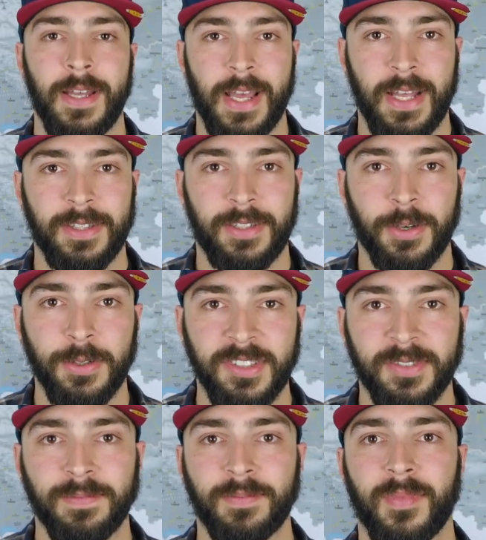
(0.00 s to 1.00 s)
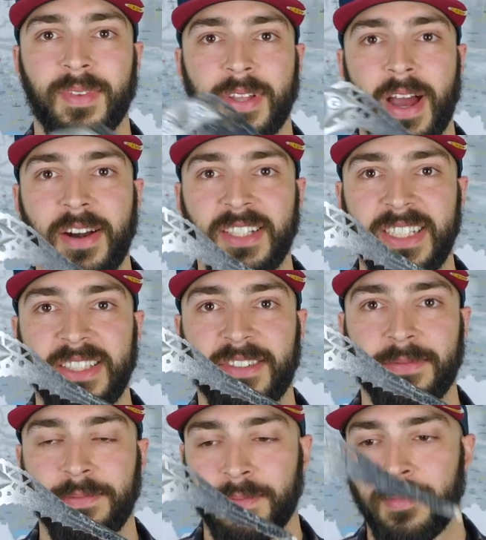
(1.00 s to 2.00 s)
And those are these,
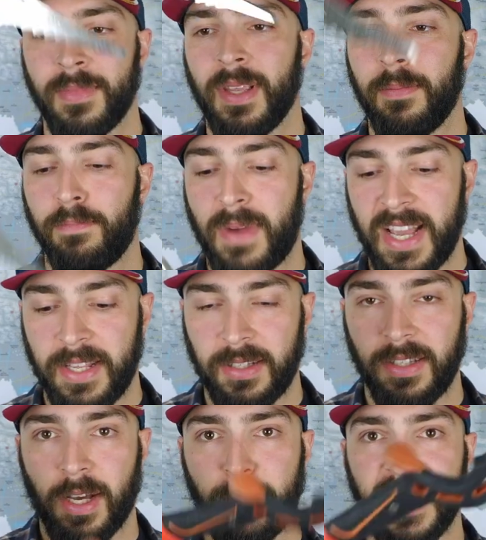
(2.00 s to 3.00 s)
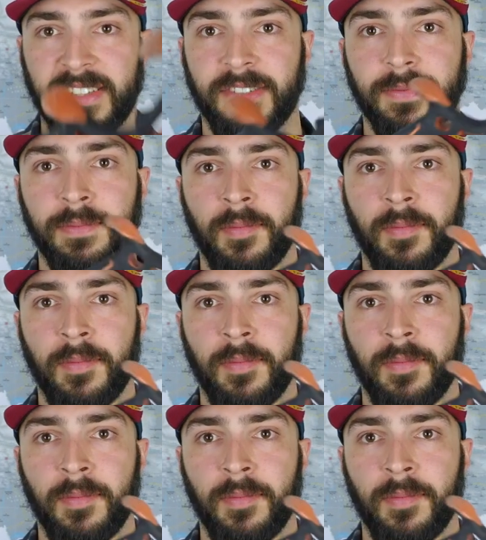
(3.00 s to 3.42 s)
my nomics.